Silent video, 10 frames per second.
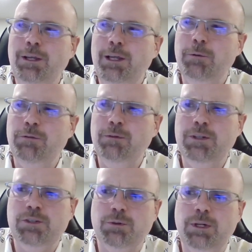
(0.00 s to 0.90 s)
it was
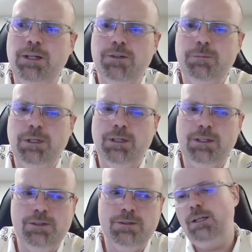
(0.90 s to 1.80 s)
very strange
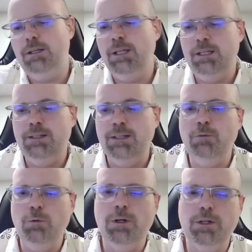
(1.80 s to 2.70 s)
because they
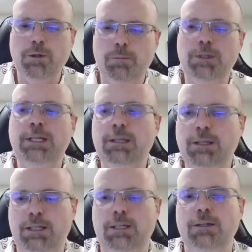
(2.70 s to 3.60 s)
didn't want to complete
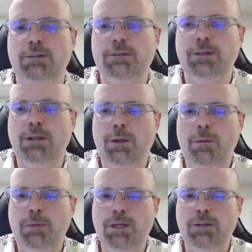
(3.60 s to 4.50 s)
things
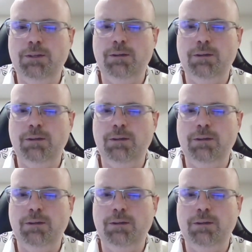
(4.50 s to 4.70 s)
because they